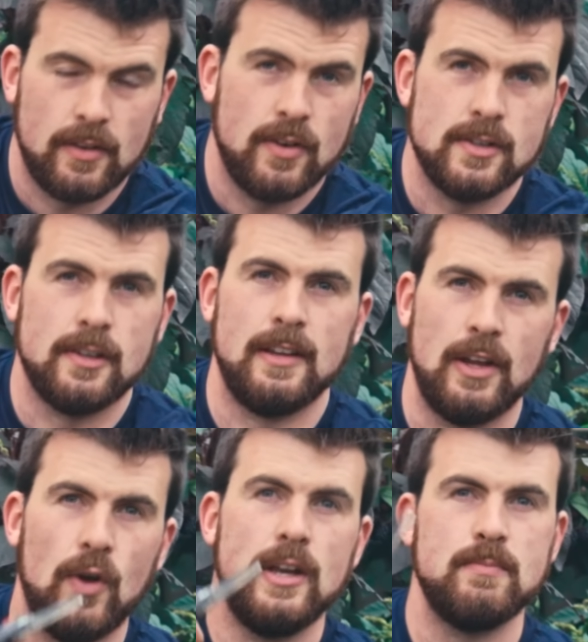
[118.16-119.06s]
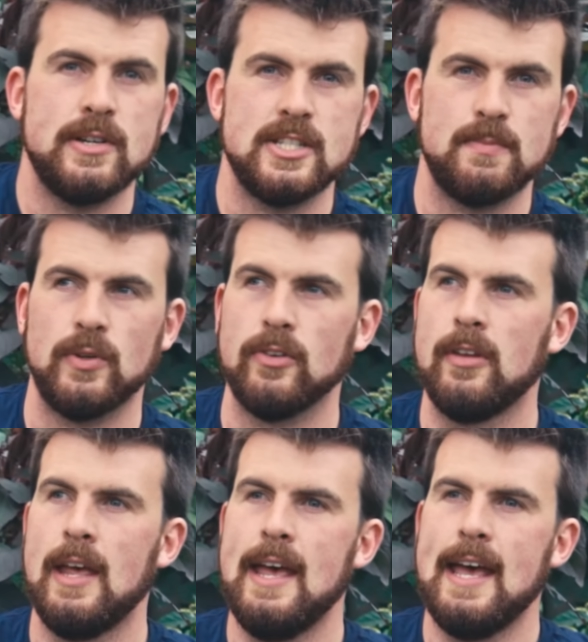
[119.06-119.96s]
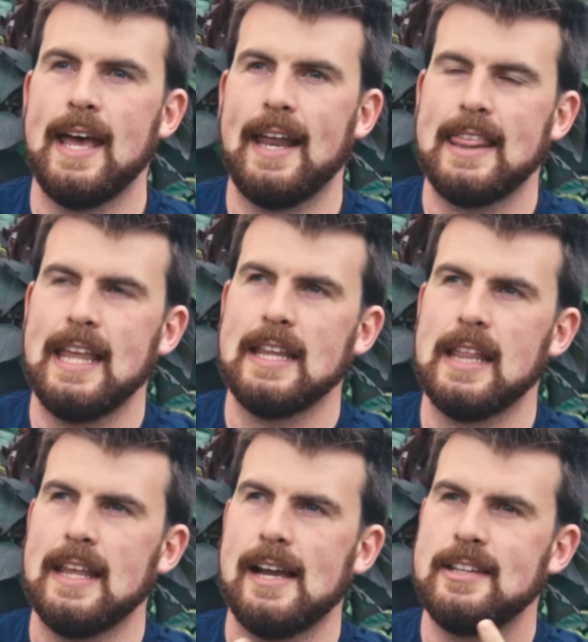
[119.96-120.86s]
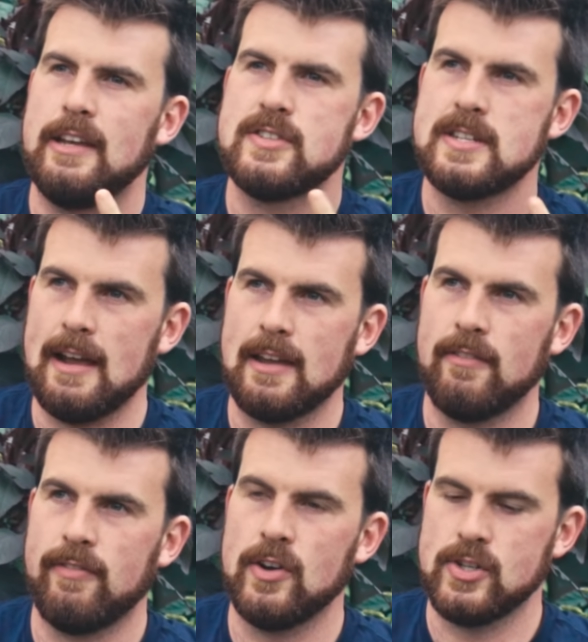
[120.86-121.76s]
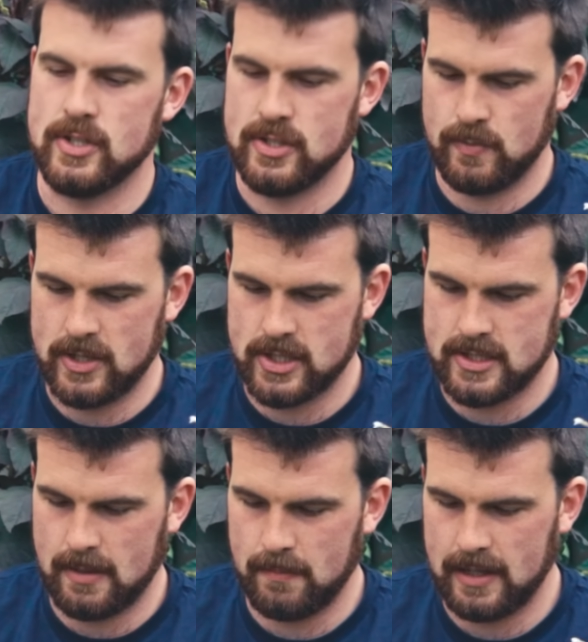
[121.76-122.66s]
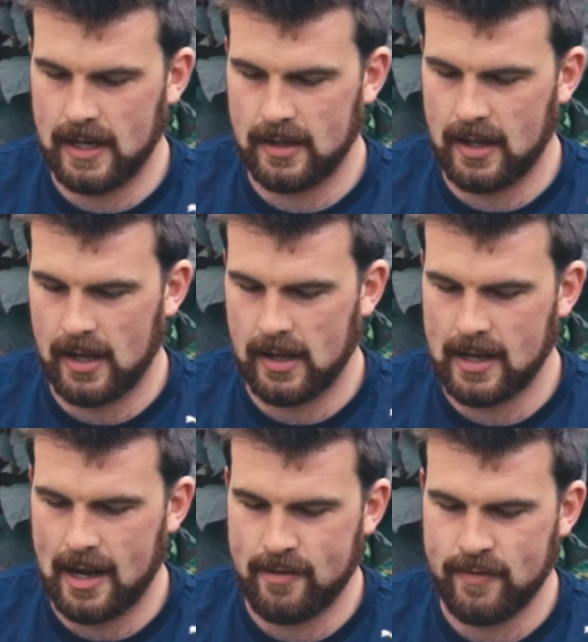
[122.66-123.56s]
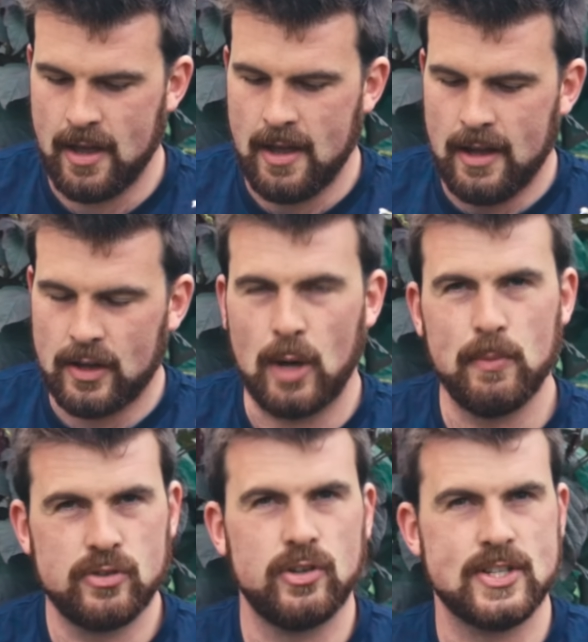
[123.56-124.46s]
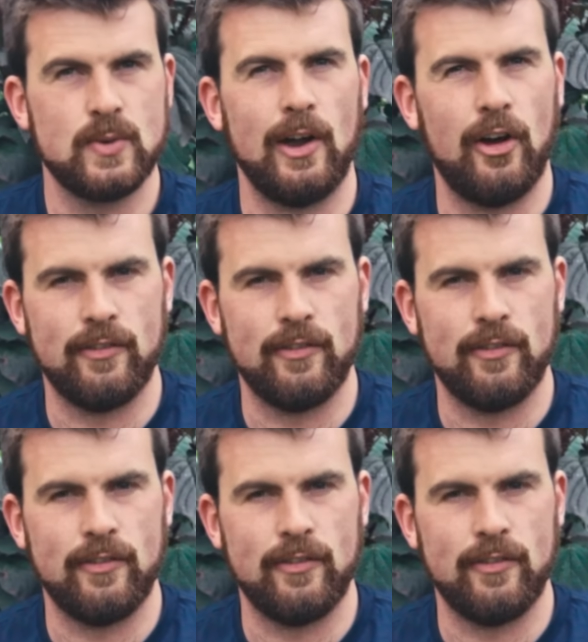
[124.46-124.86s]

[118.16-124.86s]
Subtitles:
that those are the only principles. And I think that the idea of stacking functions, which is something that you kind of come across quite